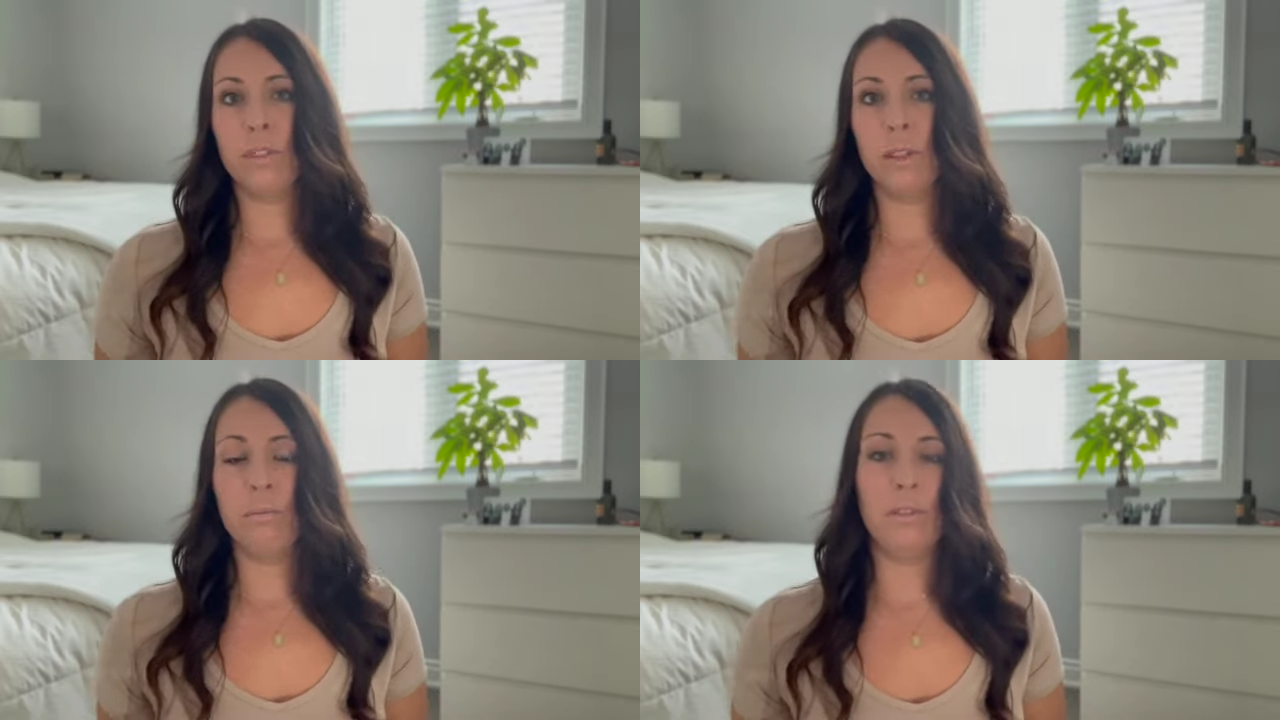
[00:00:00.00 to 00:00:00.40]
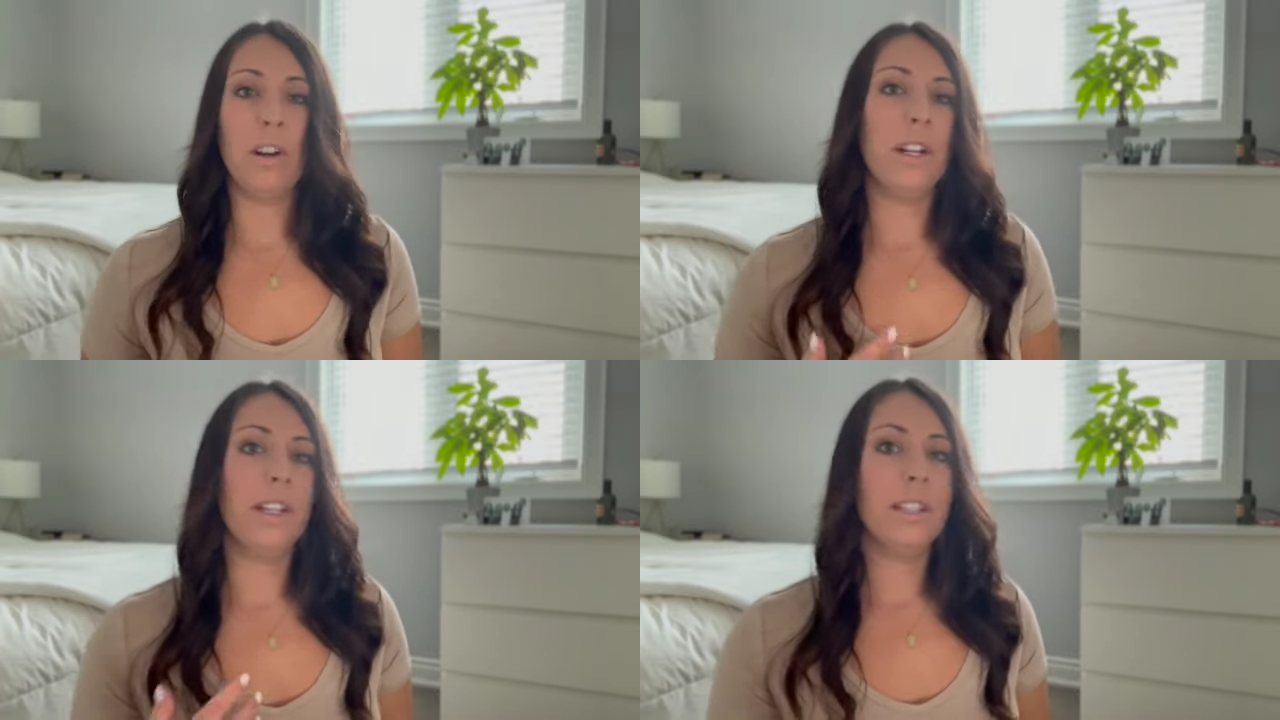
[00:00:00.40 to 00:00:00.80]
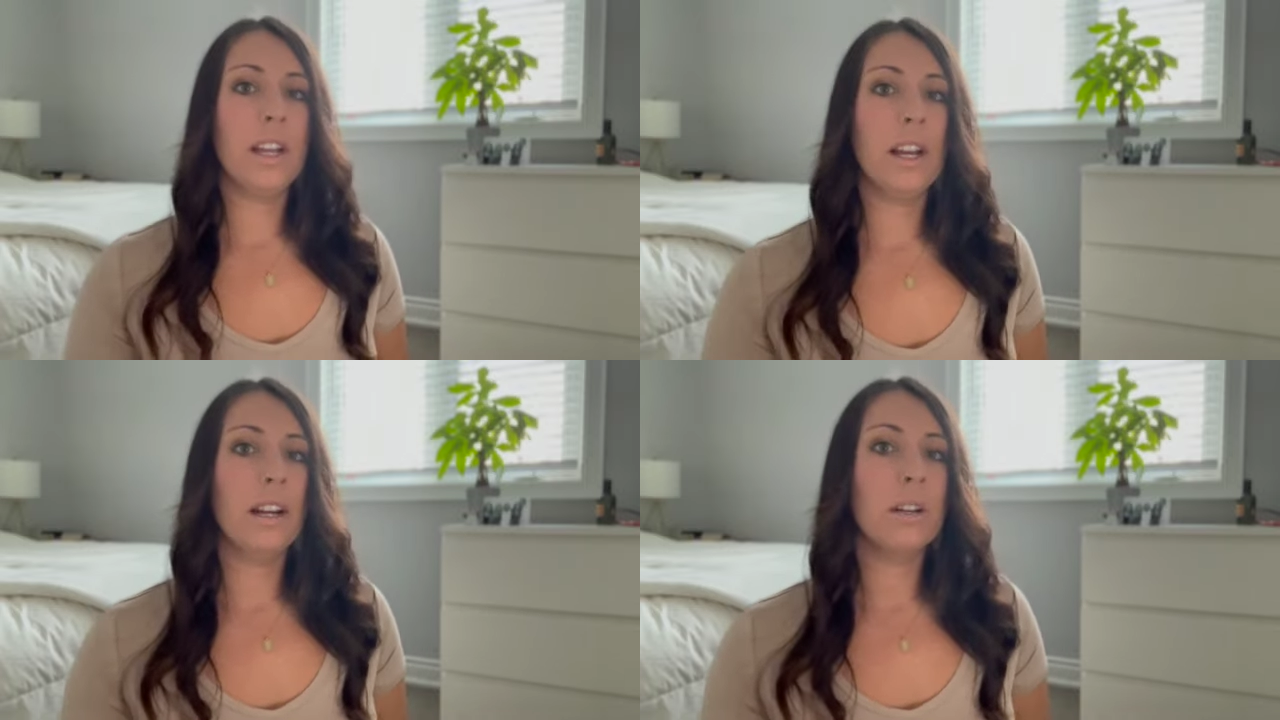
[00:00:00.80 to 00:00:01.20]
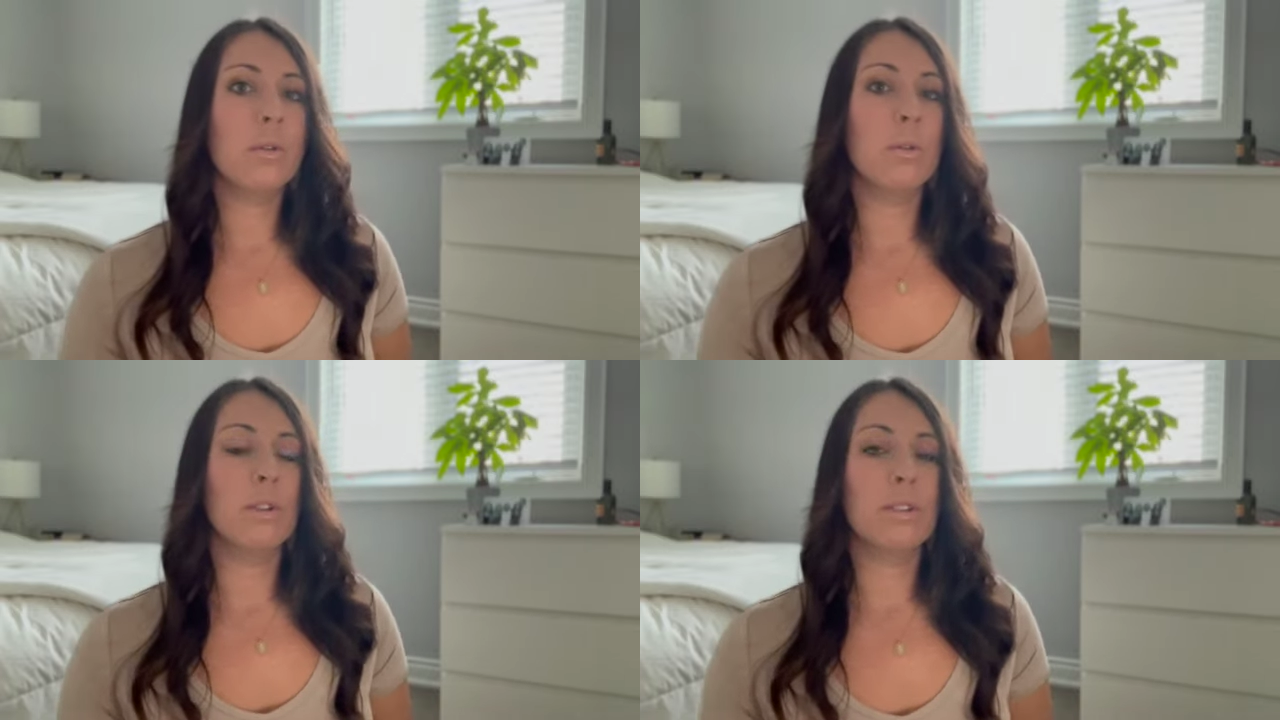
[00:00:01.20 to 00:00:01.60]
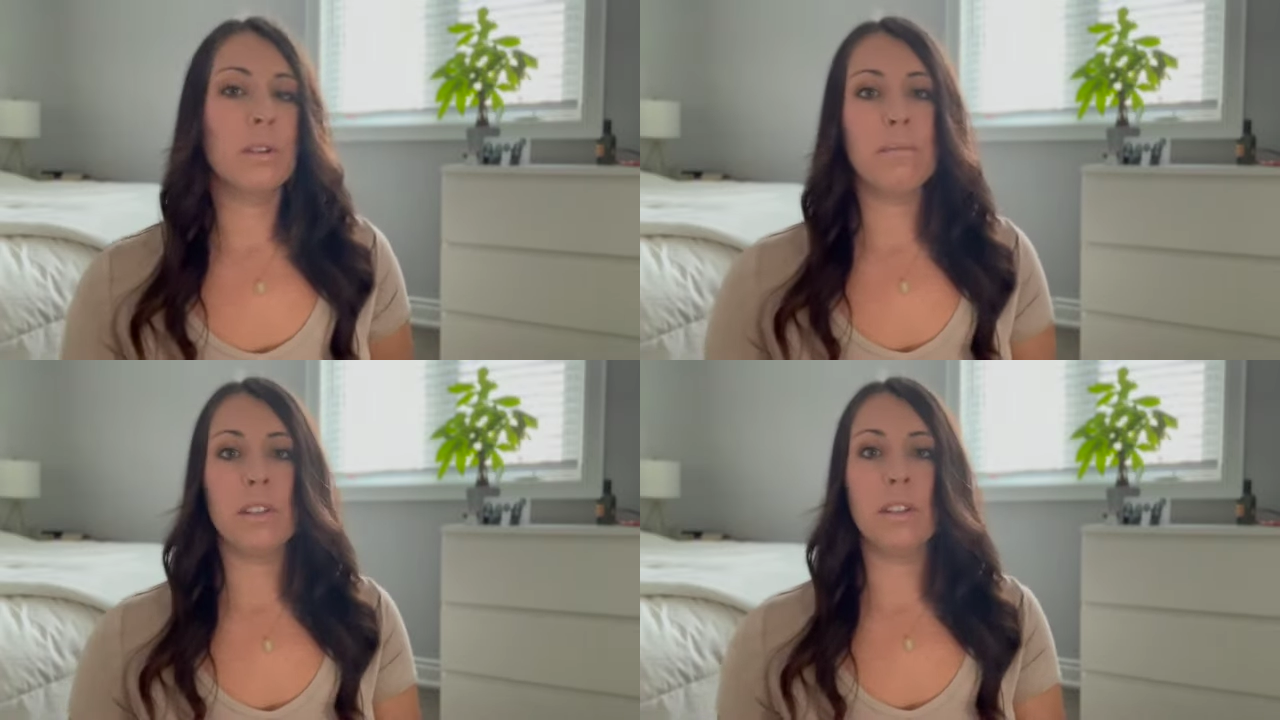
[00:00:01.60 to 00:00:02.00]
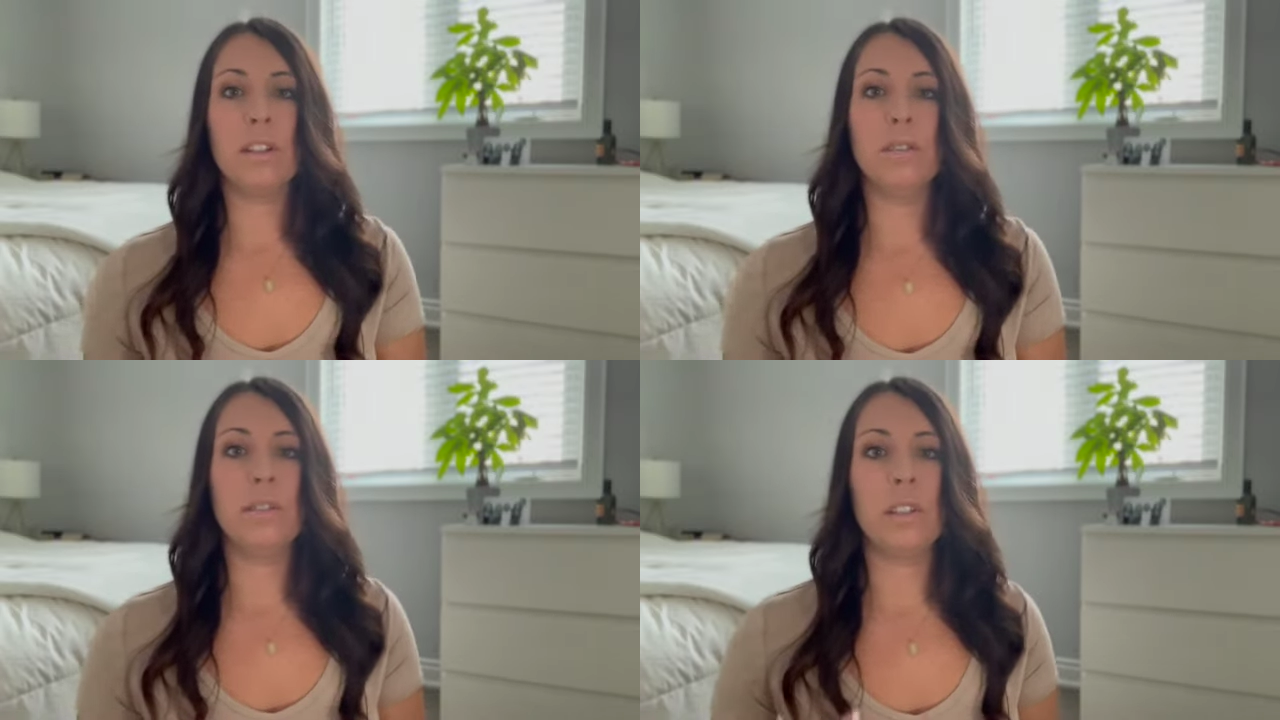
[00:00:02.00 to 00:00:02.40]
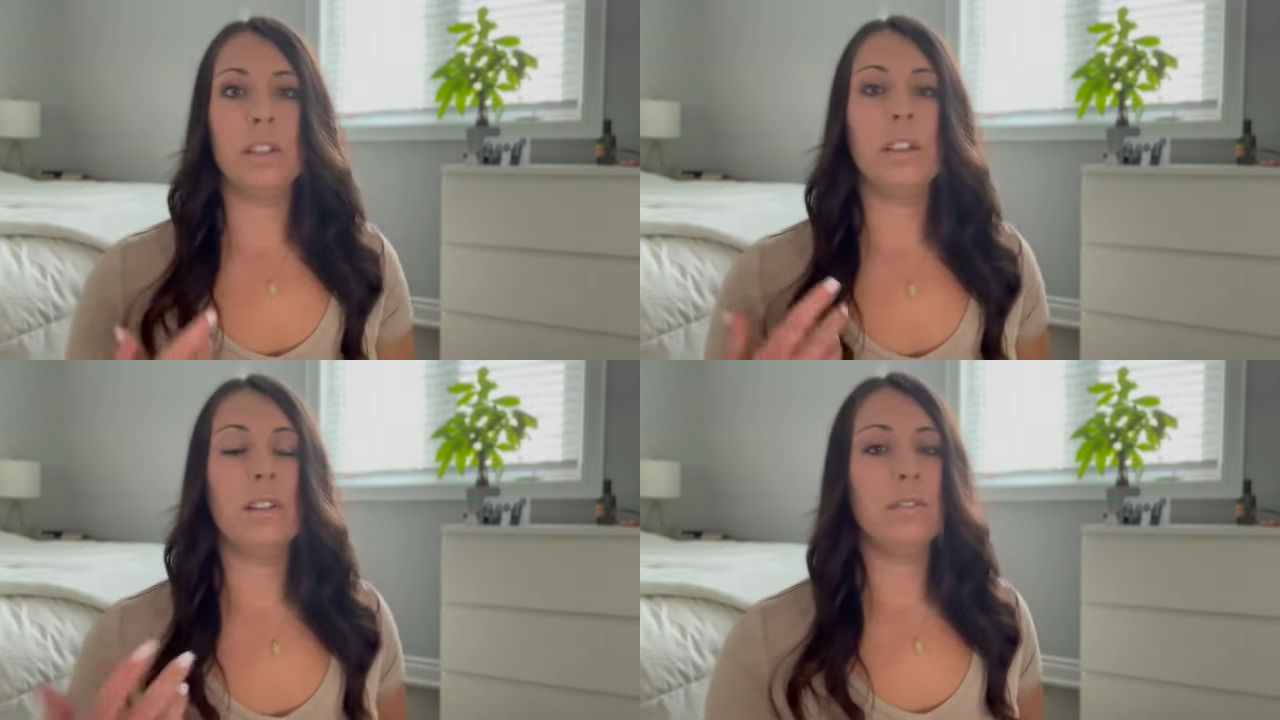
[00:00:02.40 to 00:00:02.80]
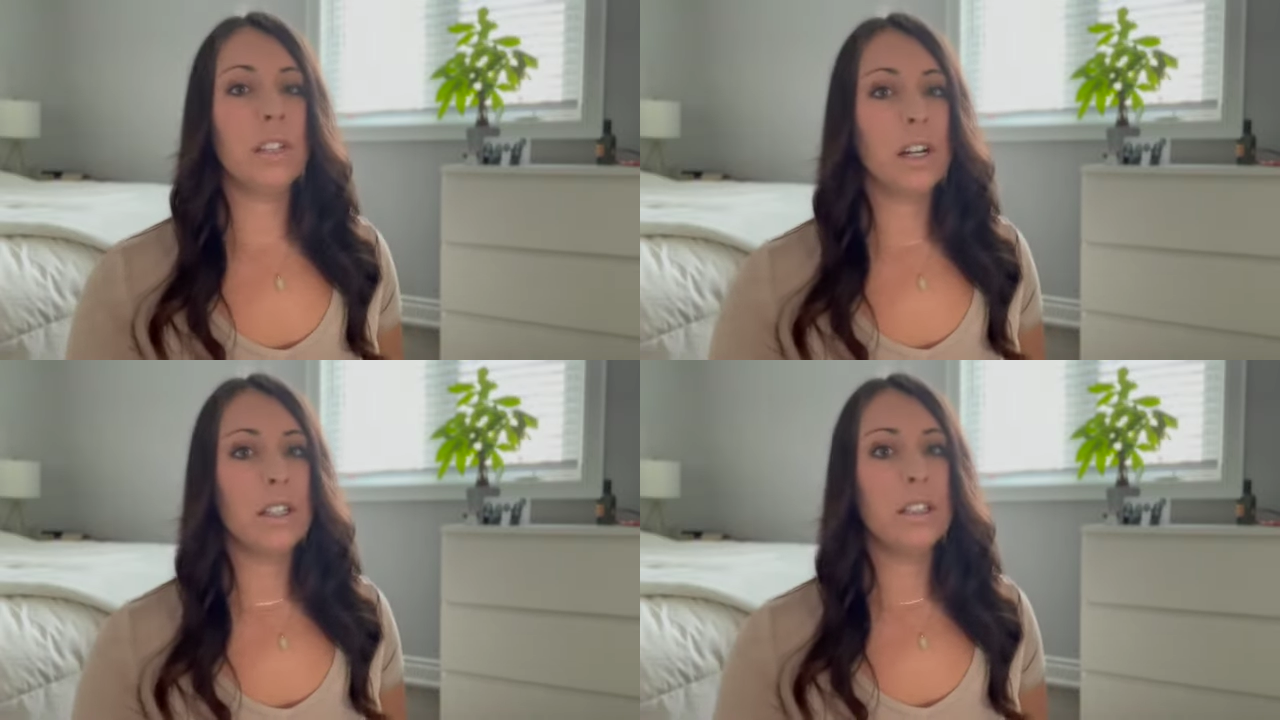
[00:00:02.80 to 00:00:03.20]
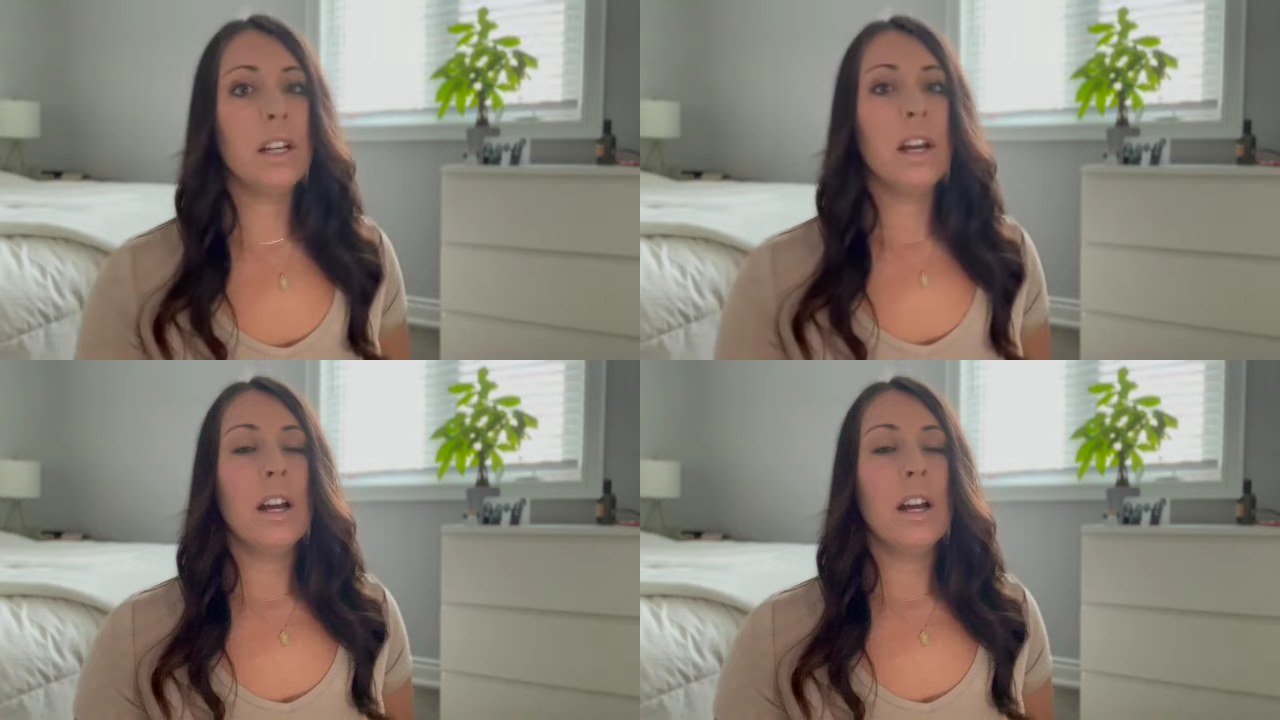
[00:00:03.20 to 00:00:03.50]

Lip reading: providing care or something that you've seen that they've done.